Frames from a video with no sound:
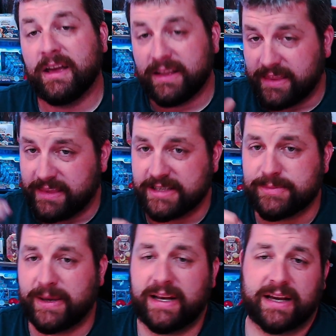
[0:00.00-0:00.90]

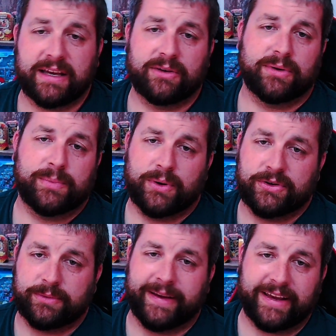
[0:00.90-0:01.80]
this may not get a
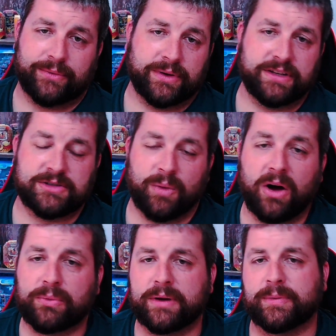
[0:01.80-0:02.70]
reprint or might get really
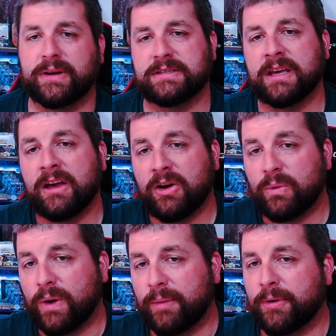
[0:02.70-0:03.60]
small reprints,
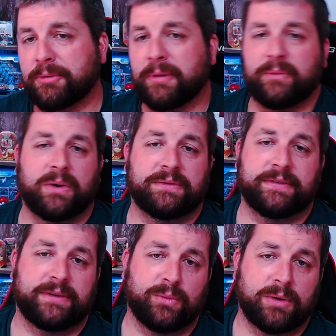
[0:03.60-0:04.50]
while Pokemon
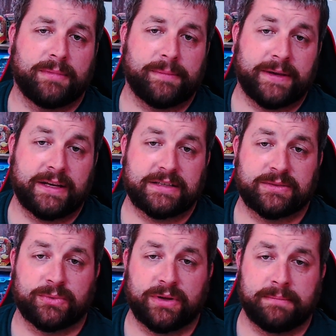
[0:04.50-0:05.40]
151 might be getting
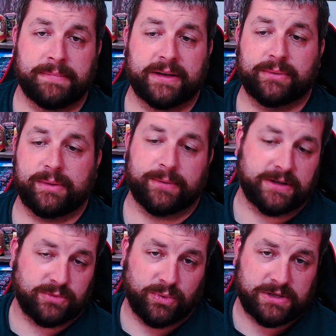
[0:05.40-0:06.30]
some really big
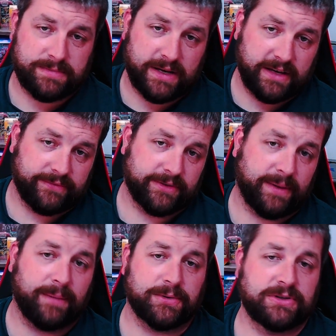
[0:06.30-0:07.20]
reprints, which may give
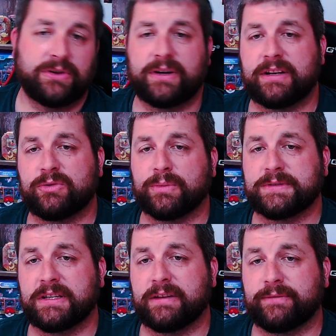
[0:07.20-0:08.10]
some opportunity to
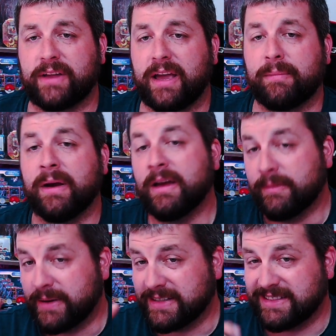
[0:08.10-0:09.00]
Obsidian Flame,
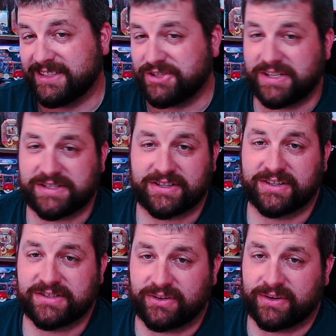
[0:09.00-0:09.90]
because then the chase
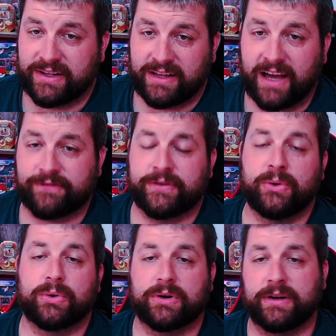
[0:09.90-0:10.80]
cards are a lot
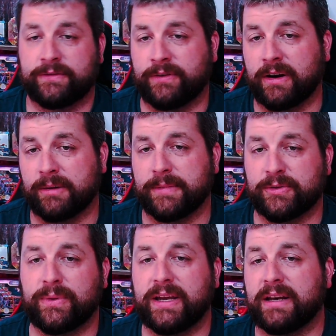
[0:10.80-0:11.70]
fewer and far in
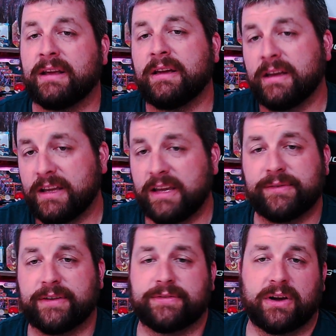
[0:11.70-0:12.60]
between,
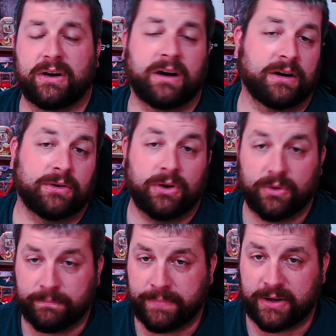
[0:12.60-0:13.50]
even if there are
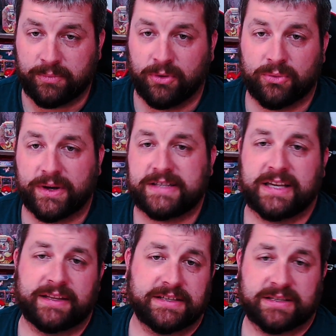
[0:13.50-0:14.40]
better pull rates
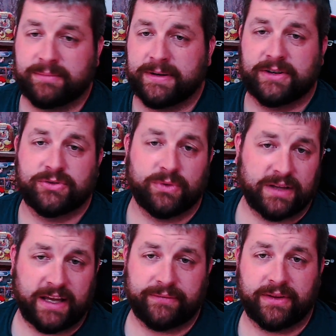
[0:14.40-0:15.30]
on these compared to a
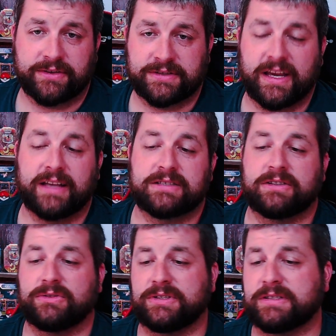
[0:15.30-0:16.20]
lot of other sets.
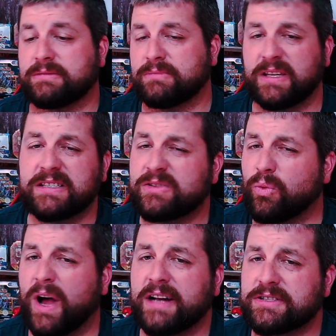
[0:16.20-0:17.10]
So just things to
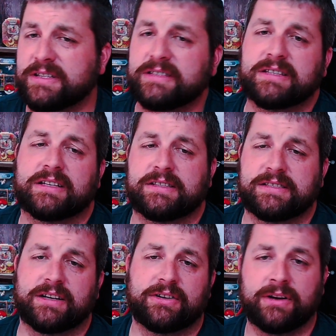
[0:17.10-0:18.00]
watch, things to
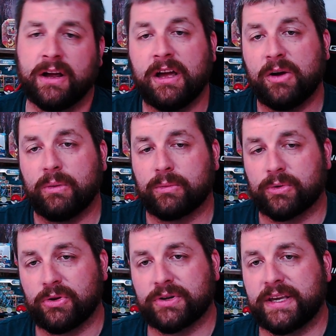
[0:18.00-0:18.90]
consider when
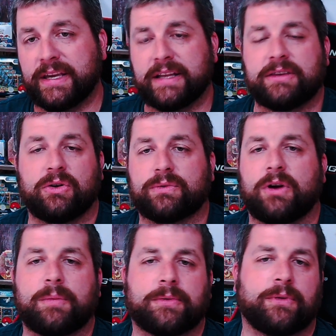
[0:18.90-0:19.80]
we're looking at the
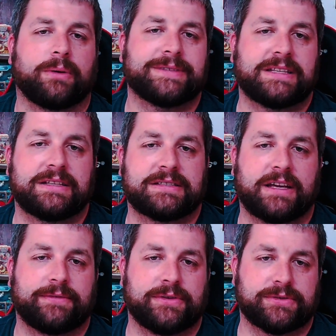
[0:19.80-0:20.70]
overall performance of this
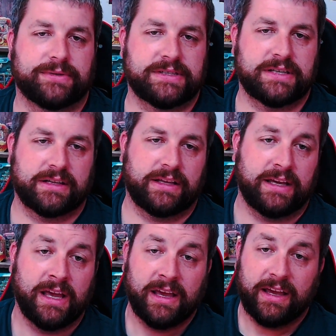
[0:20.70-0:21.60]
set
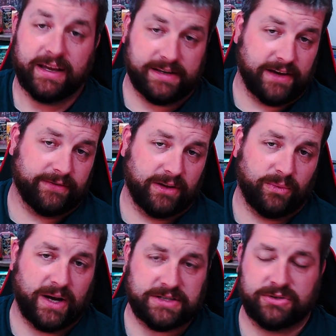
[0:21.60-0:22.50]
futuristically, and definitely
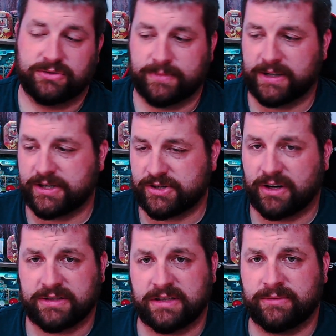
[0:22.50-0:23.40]
watch those market
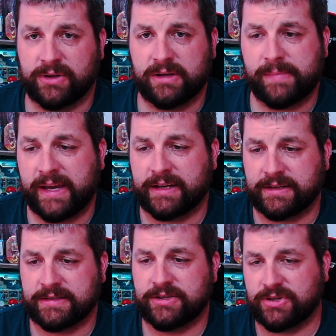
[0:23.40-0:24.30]
charts and really make a
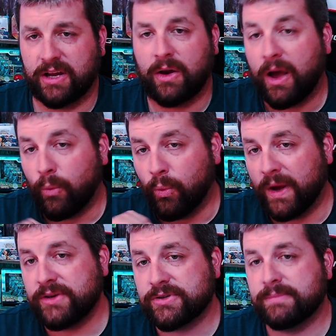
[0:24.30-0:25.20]
decision on
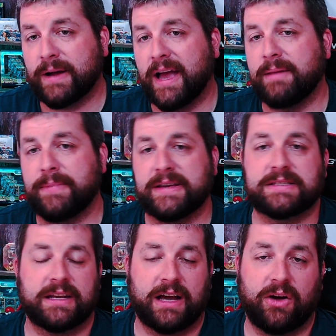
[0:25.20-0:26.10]
when you should buy it
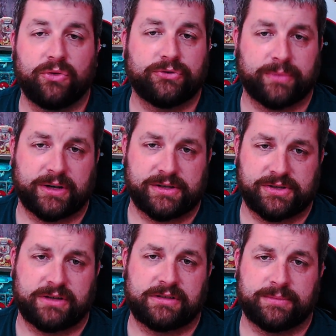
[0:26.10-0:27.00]
based on how those market
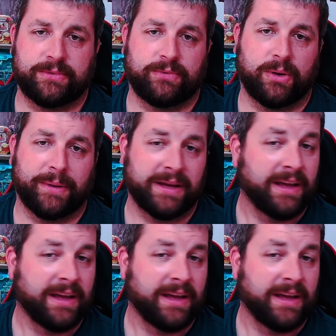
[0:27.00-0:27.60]
charts are performing.